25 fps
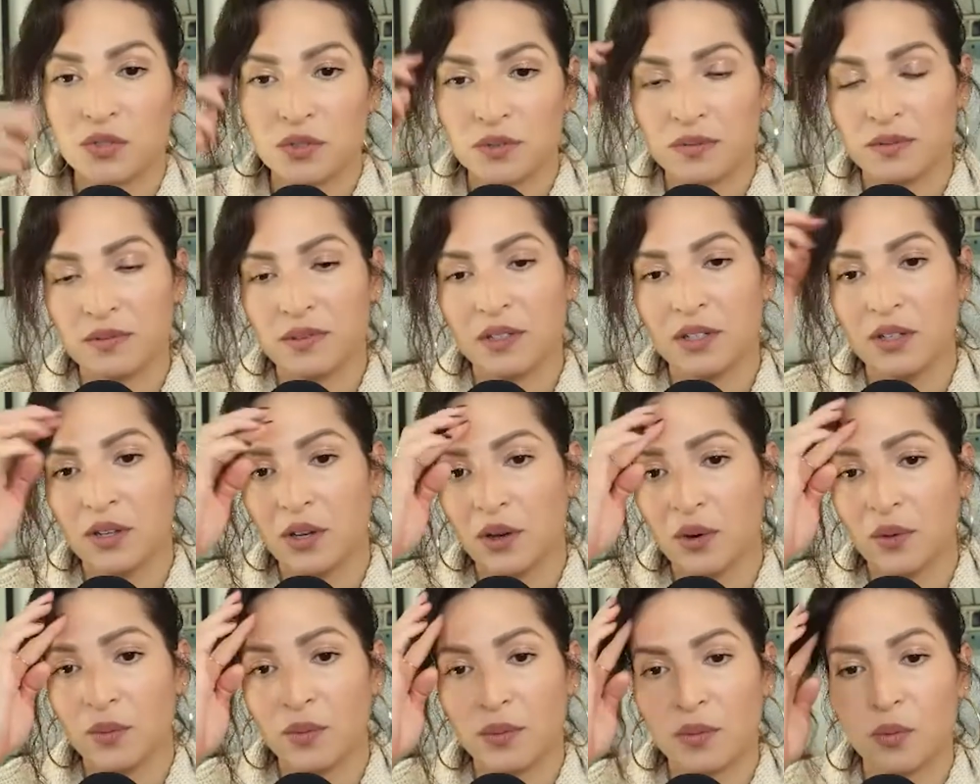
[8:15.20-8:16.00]
you
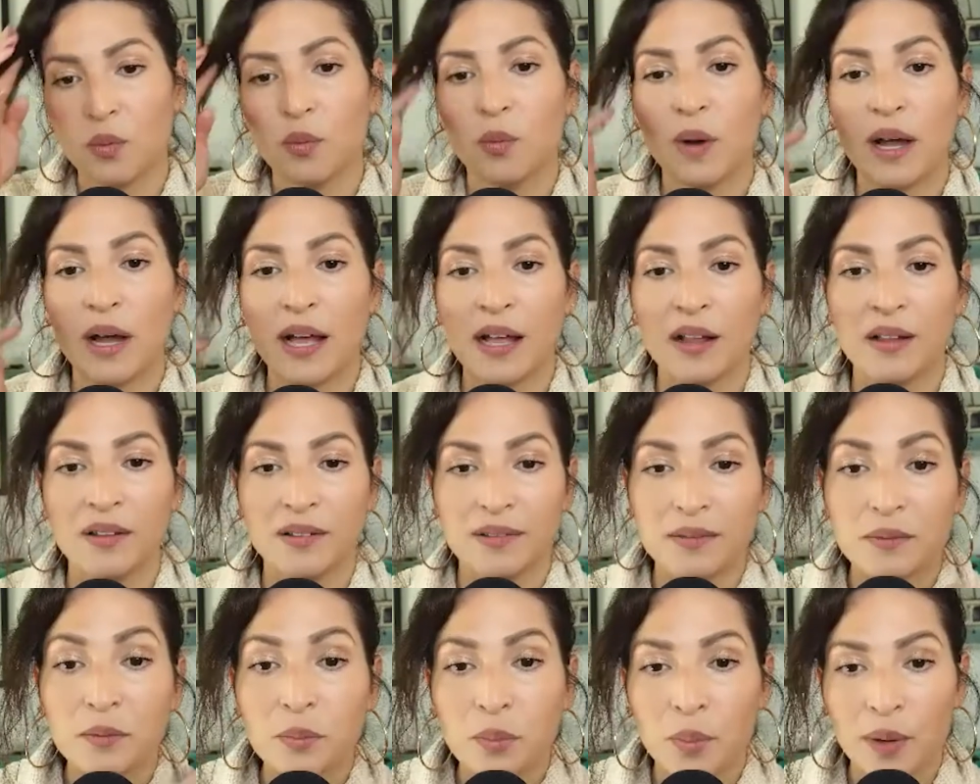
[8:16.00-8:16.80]
know
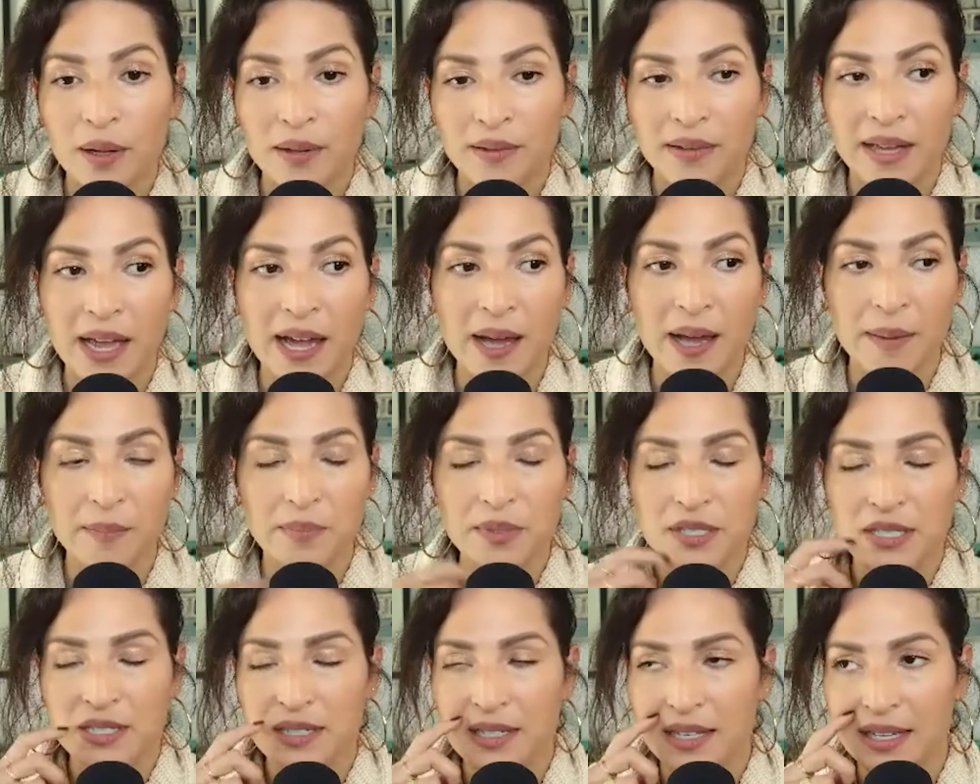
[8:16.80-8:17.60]
well well
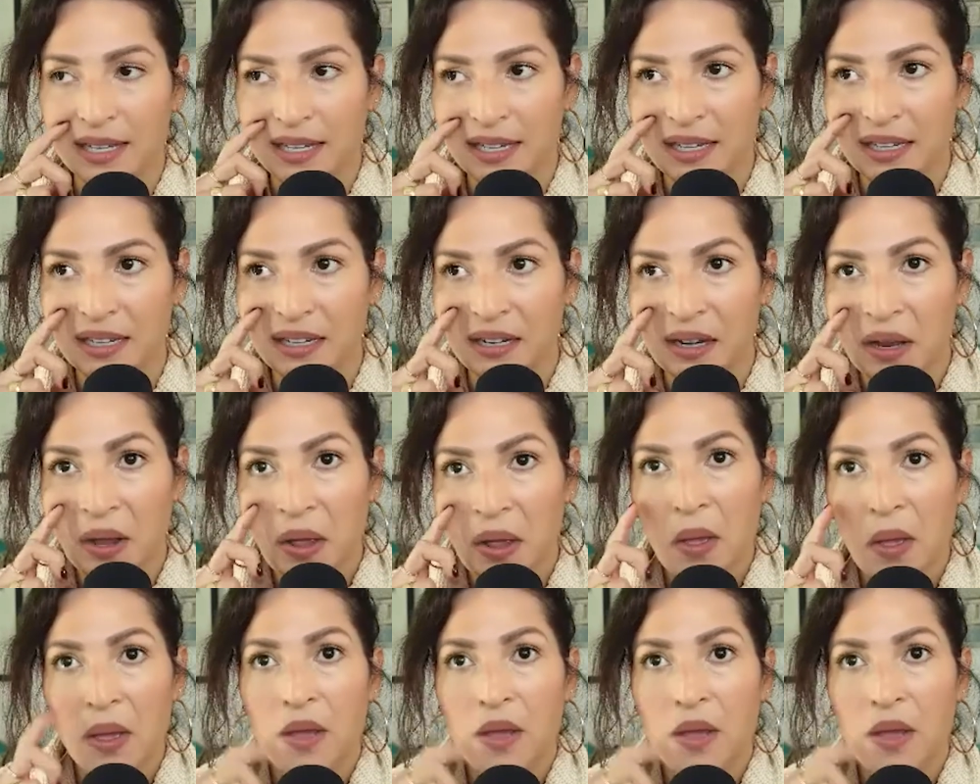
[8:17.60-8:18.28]
kept and